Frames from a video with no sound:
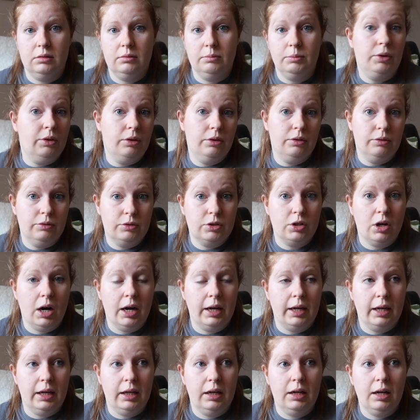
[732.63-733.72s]
month of
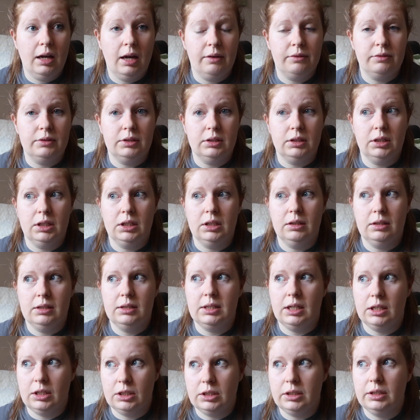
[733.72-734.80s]
trying after
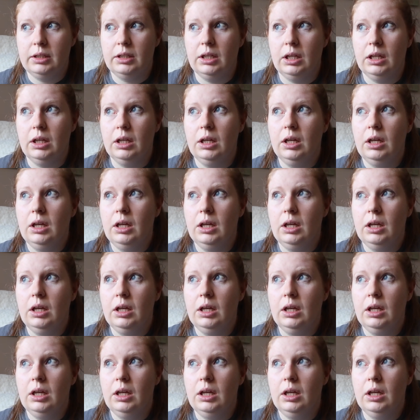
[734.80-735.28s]
essentially